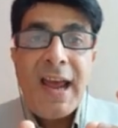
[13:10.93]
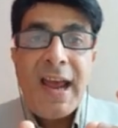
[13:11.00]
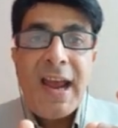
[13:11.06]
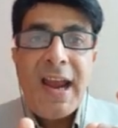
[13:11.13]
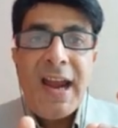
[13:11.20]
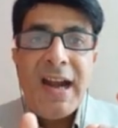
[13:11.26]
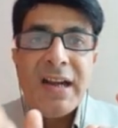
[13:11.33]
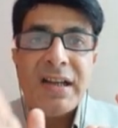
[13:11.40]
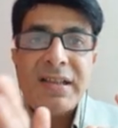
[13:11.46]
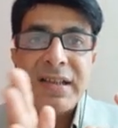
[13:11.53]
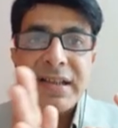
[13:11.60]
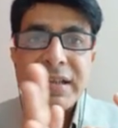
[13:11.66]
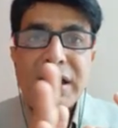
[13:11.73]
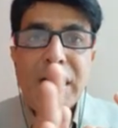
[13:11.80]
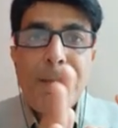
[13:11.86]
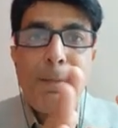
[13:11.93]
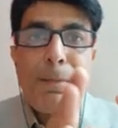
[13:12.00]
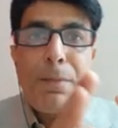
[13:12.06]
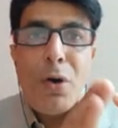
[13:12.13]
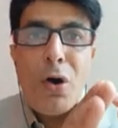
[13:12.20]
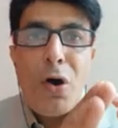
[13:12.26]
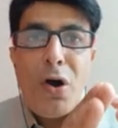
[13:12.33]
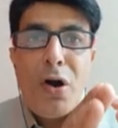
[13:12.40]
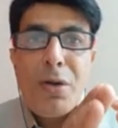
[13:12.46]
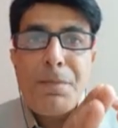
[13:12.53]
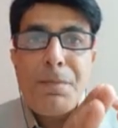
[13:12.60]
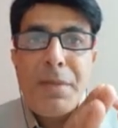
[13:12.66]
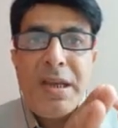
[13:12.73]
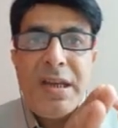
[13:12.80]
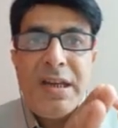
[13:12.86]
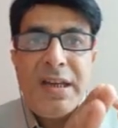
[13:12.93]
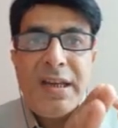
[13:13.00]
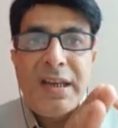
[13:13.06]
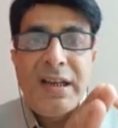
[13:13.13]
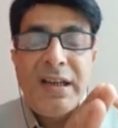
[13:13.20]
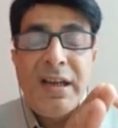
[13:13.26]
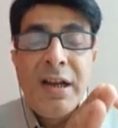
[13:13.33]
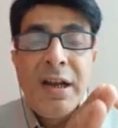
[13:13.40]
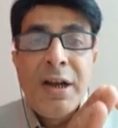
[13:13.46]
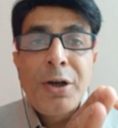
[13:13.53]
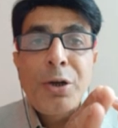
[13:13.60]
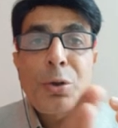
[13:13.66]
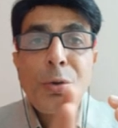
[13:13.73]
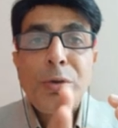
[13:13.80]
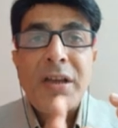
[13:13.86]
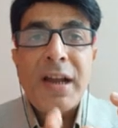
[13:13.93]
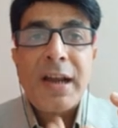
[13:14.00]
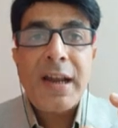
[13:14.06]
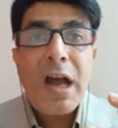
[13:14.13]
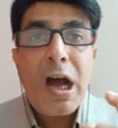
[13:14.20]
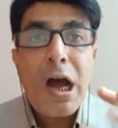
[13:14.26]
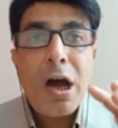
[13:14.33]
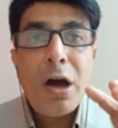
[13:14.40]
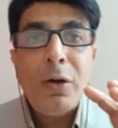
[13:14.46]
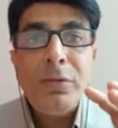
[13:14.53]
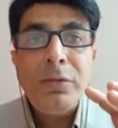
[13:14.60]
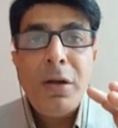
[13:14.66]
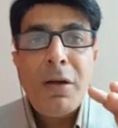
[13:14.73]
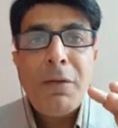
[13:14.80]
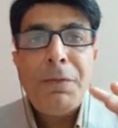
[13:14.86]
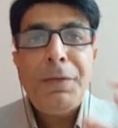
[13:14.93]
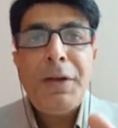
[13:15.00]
adds some more meaning to the noun